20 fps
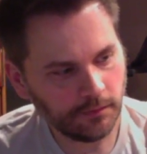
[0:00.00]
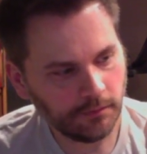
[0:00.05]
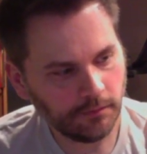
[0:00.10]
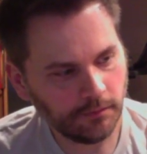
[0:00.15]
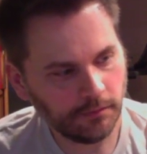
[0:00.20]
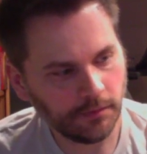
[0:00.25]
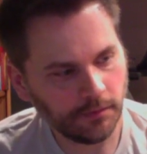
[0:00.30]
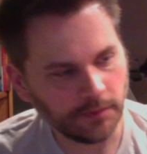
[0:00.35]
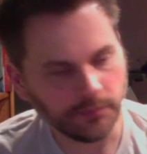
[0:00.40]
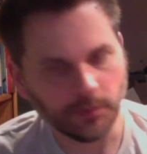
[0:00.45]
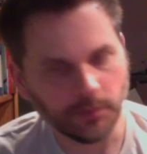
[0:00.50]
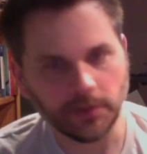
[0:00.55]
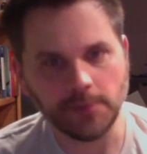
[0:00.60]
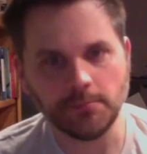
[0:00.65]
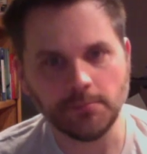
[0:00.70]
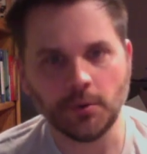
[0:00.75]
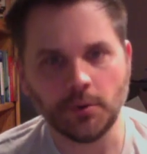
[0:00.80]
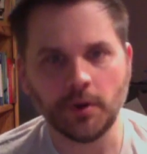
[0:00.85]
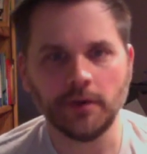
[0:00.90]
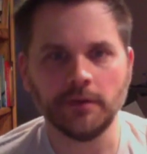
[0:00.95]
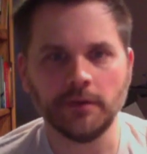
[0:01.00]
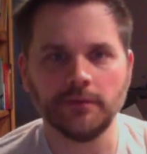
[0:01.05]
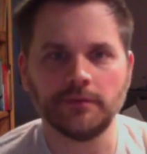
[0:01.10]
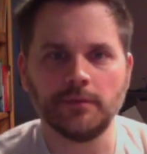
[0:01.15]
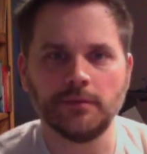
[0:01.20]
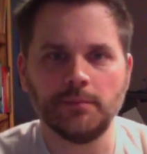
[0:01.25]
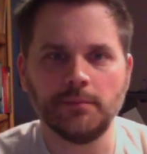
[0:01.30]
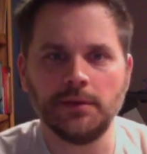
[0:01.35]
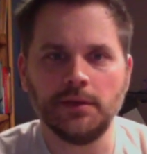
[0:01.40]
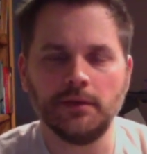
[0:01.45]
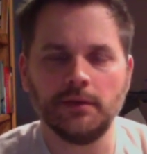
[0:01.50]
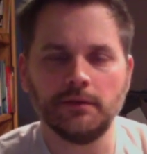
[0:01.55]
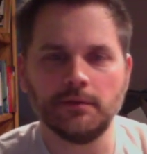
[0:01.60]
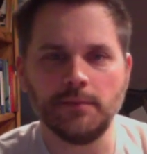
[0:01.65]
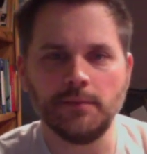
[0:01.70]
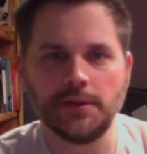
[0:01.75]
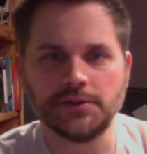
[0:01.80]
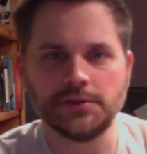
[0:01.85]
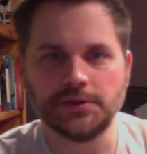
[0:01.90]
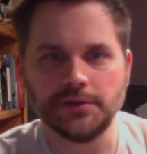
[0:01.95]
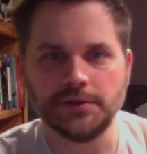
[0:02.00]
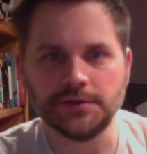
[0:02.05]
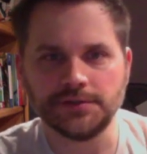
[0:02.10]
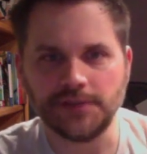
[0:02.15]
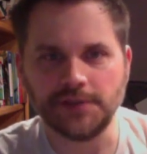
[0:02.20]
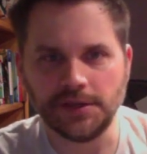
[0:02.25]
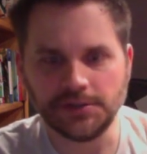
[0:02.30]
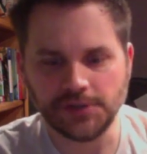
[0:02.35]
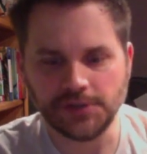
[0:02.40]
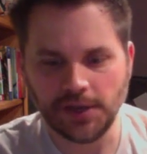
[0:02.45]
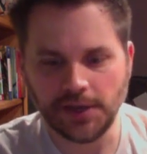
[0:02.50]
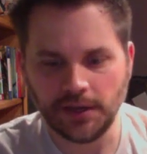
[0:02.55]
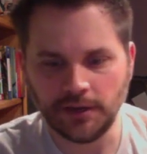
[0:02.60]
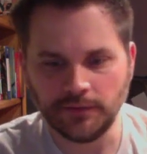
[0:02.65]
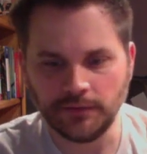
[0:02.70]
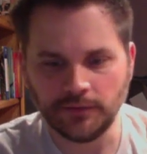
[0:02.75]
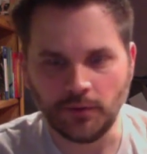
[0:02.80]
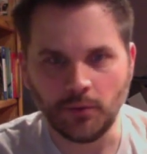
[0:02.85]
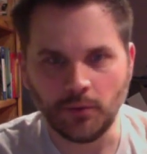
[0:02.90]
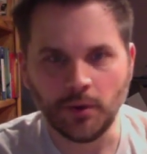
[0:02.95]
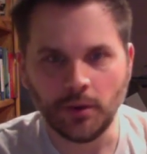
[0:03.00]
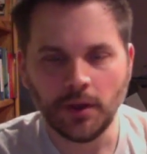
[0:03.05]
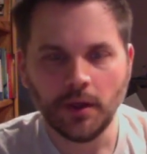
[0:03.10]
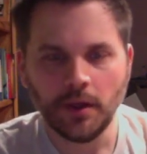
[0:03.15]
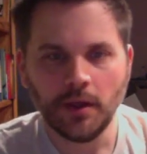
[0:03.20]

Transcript: that's really important is to be to make sure you're satiated. So,